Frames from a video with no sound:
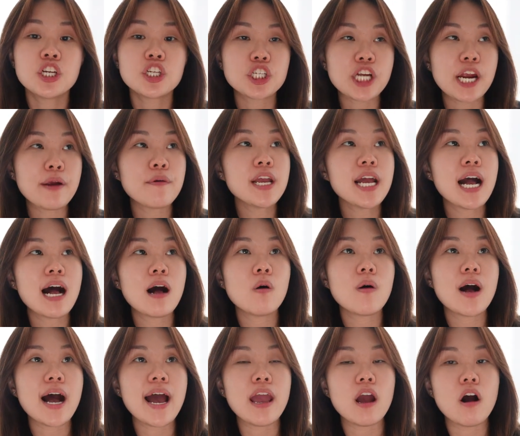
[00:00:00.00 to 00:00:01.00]
sharing
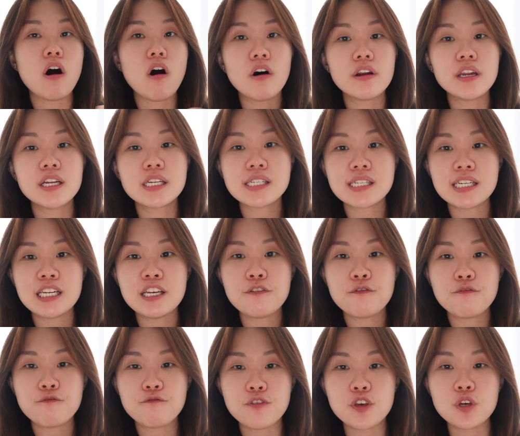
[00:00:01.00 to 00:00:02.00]
how I honestly
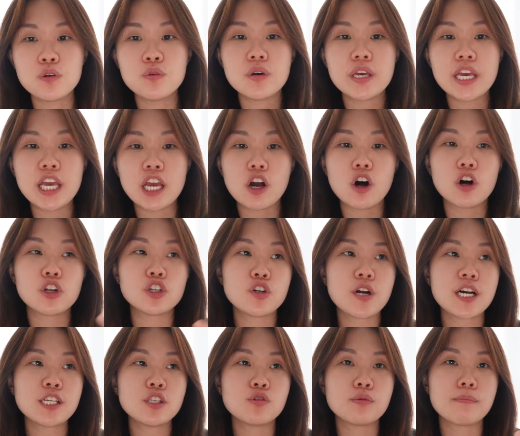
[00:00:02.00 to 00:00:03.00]
feel in
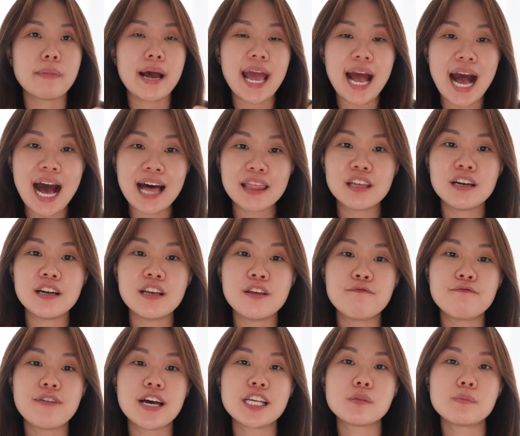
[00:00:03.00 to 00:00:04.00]
contrast to my other
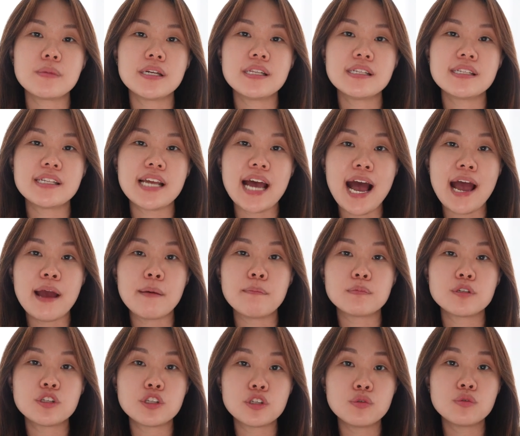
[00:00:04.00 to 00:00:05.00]
investments that I'm
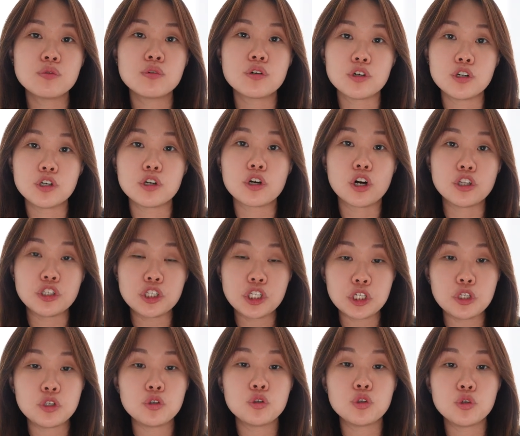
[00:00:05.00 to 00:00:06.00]
still going to
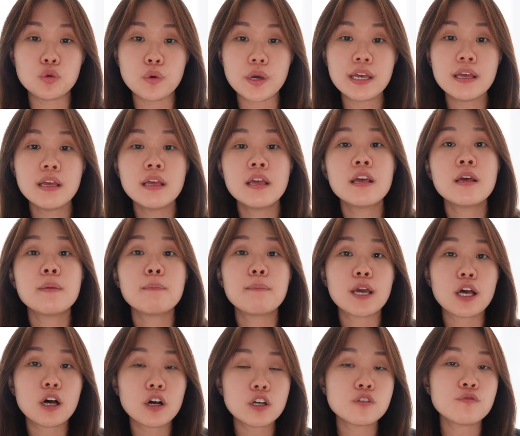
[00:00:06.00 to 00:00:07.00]
continue doing.
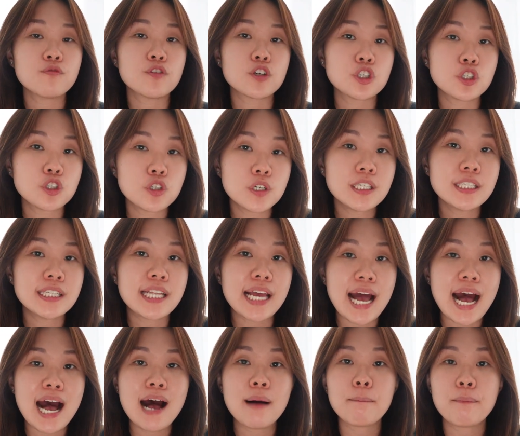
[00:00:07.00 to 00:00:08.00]
Because for sure,
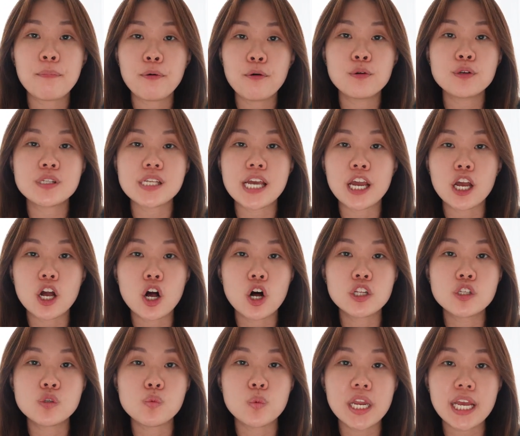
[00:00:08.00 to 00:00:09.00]
there are pros and
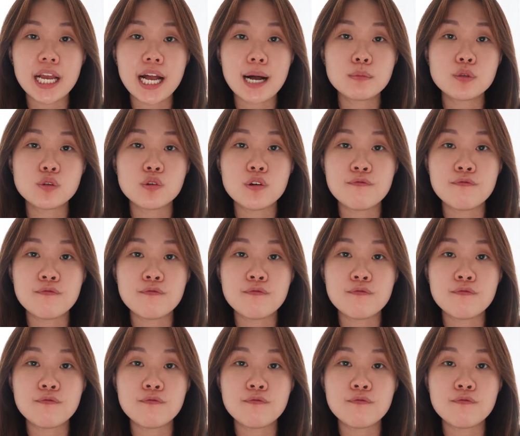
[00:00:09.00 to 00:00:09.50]
cons when it comes to